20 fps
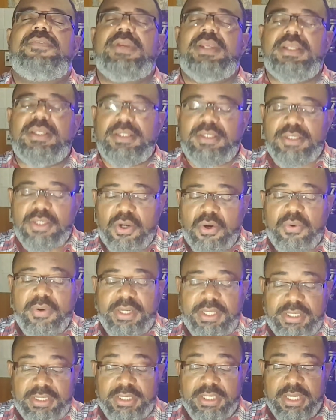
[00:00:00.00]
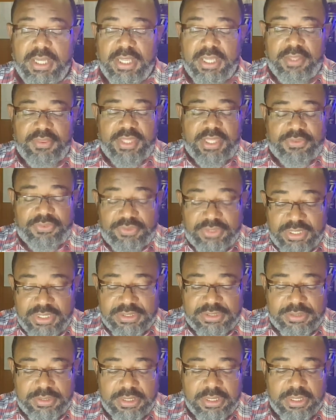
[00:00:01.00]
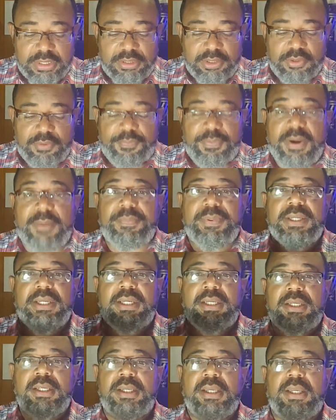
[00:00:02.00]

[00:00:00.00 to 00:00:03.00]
in knowing that this little puppy